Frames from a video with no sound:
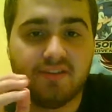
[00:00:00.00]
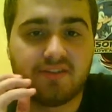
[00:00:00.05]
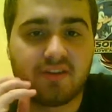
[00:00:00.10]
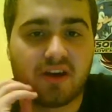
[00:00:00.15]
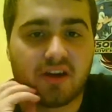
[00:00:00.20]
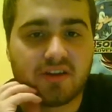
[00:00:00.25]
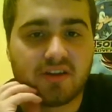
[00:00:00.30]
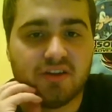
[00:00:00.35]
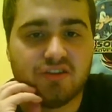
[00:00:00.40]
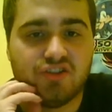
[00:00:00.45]

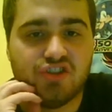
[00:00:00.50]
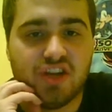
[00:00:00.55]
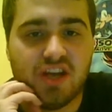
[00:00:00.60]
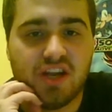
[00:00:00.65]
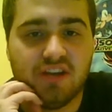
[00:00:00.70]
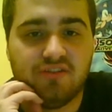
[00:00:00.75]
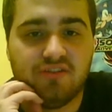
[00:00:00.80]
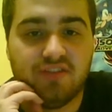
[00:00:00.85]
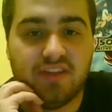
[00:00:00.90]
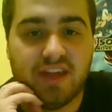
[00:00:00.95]
And
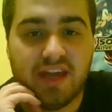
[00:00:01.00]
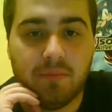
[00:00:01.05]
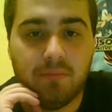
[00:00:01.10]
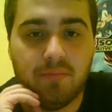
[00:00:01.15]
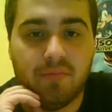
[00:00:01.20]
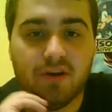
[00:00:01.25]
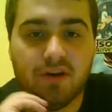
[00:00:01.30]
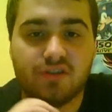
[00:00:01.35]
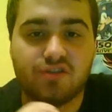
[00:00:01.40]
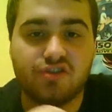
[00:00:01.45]

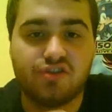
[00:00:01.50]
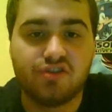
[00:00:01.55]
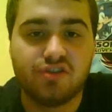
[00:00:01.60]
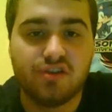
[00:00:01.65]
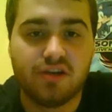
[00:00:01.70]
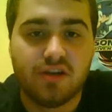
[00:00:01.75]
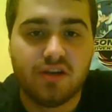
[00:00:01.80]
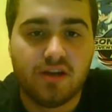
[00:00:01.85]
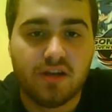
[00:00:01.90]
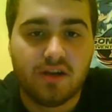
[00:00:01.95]
I
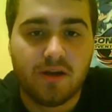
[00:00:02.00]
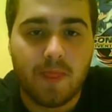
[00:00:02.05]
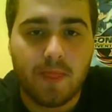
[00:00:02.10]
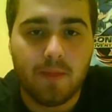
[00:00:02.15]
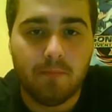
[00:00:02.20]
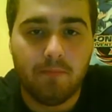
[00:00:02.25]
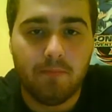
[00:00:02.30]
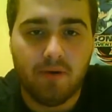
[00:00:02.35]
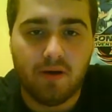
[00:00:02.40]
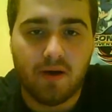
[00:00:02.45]
took it back because I
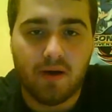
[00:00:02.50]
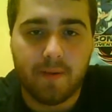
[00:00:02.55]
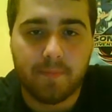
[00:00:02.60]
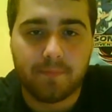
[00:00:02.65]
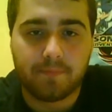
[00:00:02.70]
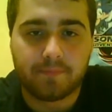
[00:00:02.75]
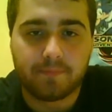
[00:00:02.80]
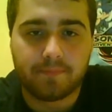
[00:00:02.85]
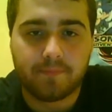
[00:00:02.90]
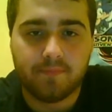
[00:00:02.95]
saw that
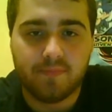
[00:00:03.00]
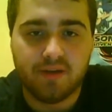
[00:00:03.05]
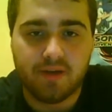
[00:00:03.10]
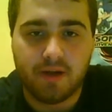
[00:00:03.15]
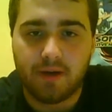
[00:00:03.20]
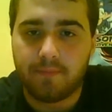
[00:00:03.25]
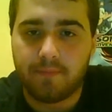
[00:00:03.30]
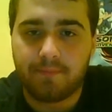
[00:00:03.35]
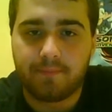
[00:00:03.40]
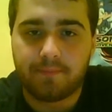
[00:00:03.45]
Raging
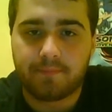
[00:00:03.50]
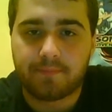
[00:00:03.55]
Blast came